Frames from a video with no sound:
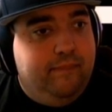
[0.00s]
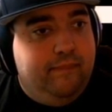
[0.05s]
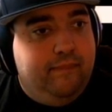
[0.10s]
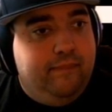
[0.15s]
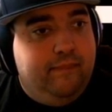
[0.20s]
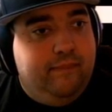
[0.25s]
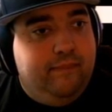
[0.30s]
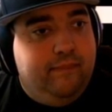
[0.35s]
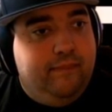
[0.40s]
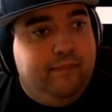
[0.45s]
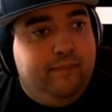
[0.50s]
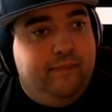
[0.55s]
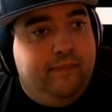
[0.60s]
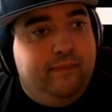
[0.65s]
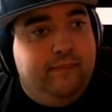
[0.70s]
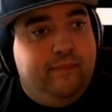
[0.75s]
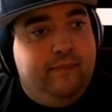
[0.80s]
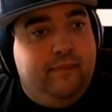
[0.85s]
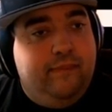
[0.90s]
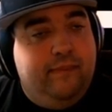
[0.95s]

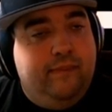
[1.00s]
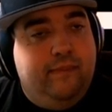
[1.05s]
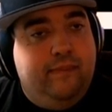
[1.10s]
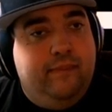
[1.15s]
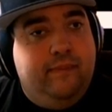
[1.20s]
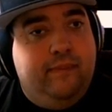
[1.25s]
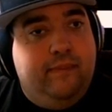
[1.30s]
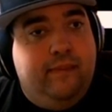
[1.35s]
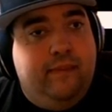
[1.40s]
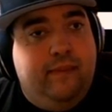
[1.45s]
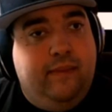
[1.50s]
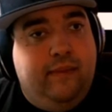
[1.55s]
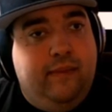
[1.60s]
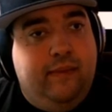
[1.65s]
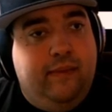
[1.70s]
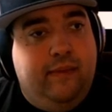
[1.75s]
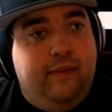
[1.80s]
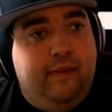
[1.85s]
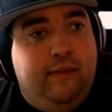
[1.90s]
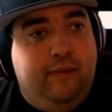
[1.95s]

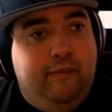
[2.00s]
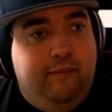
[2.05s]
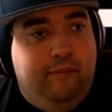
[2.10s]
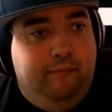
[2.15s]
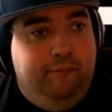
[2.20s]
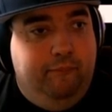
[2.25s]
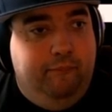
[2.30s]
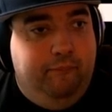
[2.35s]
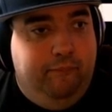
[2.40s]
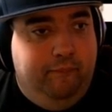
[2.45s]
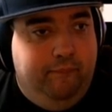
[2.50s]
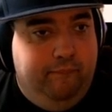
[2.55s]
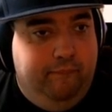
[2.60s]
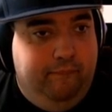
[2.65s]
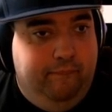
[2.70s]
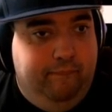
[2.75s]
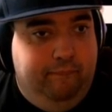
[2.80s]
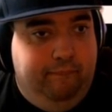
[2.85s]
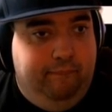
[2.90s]
[no speech]